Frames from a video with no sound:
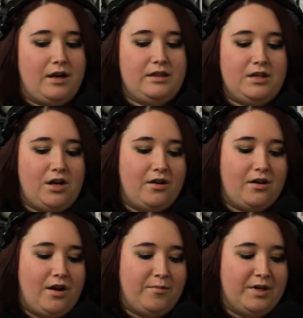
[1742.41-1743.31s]
I think
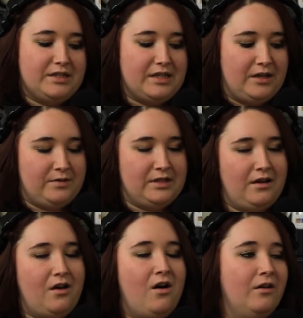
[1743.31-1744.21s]
our biggest thing was
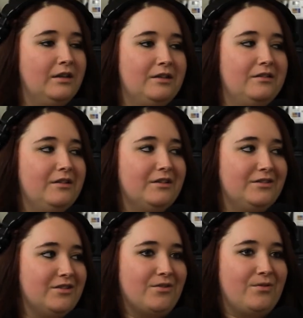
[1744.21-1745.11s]
like, oh, like
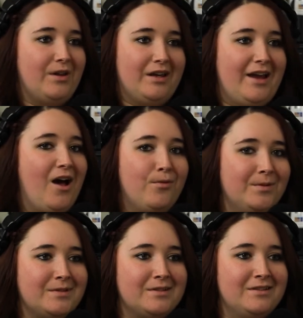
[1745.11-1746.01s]
let's just go to like
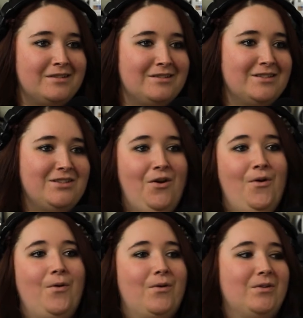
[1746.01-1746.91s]
Albertsons
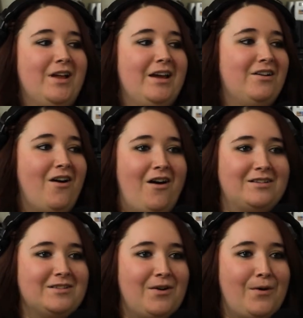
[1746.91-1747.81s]
or like
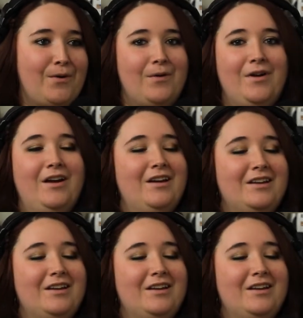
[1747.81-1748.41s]
Costco,